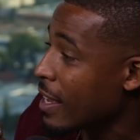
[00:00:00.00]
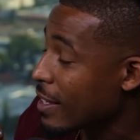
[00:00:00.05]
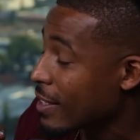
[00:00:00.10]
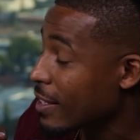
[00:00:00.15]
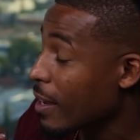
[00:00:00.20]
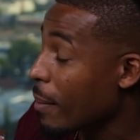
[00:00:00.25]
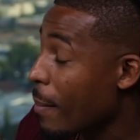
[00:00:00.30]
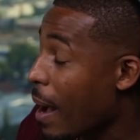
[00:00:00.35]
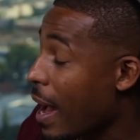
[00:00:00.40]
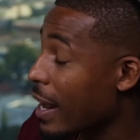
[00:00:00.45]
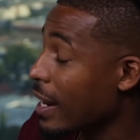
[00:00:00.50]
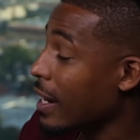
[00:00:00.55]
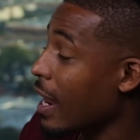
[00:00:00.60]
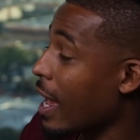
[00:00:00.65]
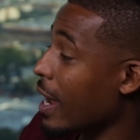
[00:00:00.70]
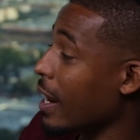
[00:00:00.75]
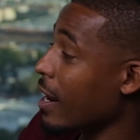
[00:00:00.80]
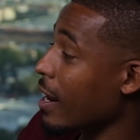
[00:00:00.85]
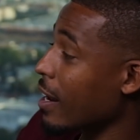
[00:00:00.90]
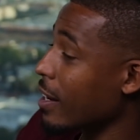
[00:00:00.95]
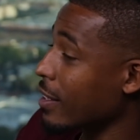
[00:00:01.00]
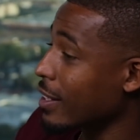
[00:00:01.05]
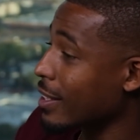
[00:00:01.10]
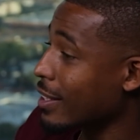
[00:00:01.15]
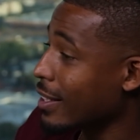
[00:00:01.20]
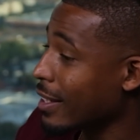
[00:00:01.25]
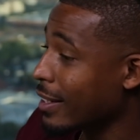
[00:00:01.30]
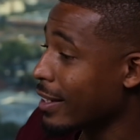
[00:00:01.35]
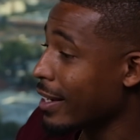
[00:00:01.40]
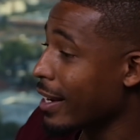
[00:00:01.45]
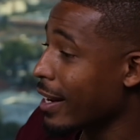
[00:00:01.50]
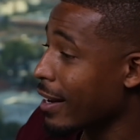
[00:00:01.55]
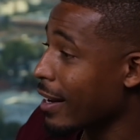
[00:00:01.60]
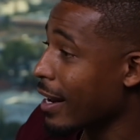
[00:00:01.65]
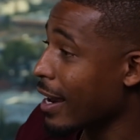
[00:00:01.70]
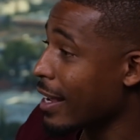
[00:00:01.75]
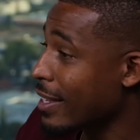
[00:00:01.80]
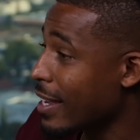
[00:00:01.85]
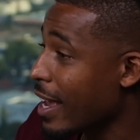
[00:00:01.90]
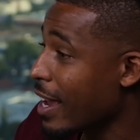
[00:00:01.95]
somebody like her to sit there
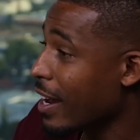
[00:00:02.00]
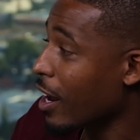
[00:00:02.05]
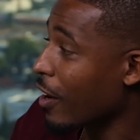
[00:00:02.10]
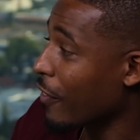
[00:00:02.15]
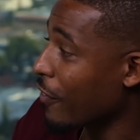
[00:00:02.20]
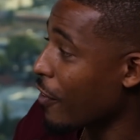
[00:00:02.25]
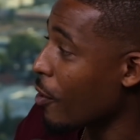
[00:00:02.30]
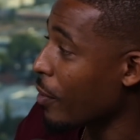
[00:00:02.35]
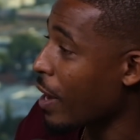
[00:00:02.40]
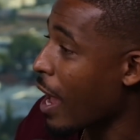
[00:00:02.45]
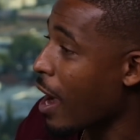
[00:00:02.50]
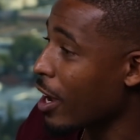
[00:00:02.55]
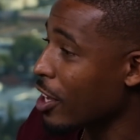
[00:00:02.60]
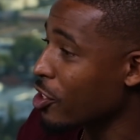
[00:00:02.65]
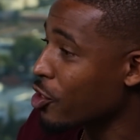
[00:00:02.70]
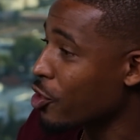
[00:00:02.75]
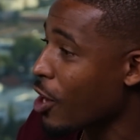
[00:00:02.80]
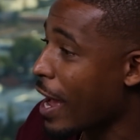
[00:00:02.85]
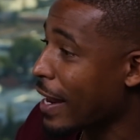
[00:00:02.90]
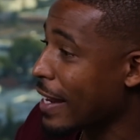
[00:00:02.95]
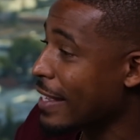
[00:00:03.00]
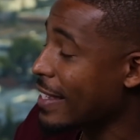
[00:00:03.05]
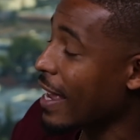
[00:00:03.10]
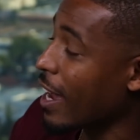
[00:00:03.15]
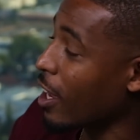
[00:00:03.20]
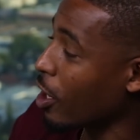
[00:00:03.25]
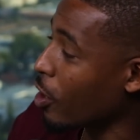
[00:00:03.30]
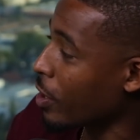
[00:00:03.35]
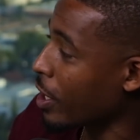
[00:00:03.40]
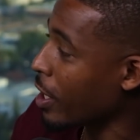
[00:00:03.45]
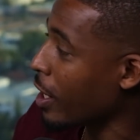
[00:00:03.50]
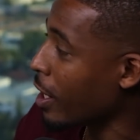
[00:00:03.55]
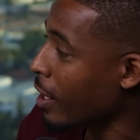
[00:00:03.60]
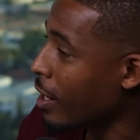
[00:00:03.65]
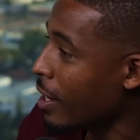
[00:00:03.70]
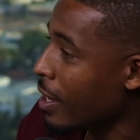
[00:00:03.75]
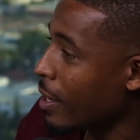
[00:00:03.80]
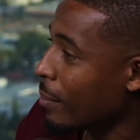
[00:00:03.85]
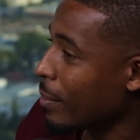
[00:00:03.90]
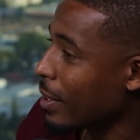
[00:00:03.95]
and take her phone out and try to tell on
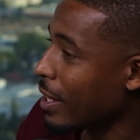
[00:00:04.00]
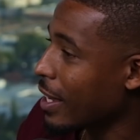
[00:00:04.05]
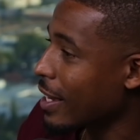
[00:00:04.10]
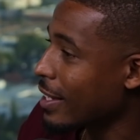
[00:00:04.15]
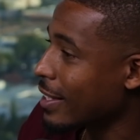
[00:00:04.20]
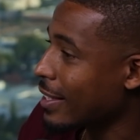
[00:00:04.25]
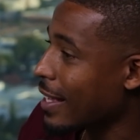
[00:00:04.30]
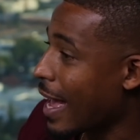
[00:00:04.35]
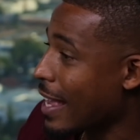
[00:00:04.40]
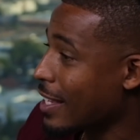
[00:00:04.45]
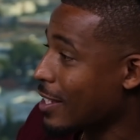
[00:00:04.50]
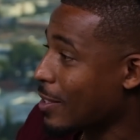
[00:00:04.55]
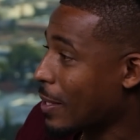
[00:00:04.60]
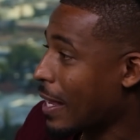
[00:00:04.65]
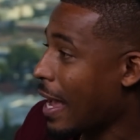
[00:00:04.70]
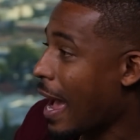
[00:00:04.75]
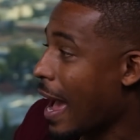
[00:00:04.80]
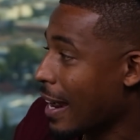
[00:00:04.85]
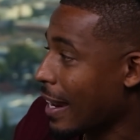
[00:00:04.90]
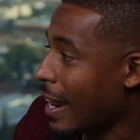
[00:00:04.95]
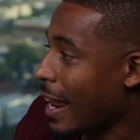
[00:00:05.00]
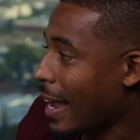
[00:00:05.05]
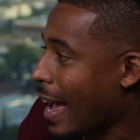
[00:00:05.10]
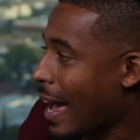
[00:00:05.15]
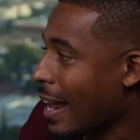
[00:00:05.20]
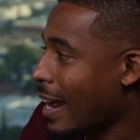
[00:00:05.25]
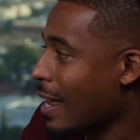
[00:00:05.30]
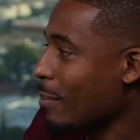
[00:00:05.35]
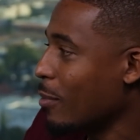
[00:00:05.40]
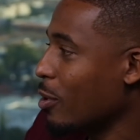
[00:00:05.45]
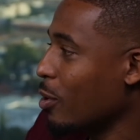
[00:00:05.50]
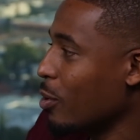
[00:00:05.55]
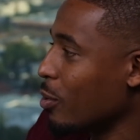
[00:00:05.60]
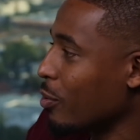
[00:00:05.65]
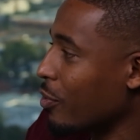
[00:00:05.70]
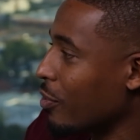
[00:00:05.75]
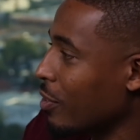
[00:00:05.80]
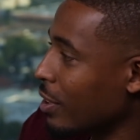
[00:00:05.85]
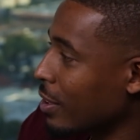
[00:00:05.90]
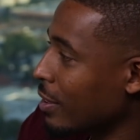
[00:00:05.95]
her because that's kind of like how they
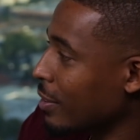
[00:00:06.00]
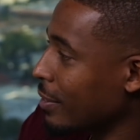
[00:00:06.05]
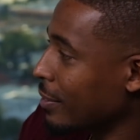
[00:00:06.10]
move.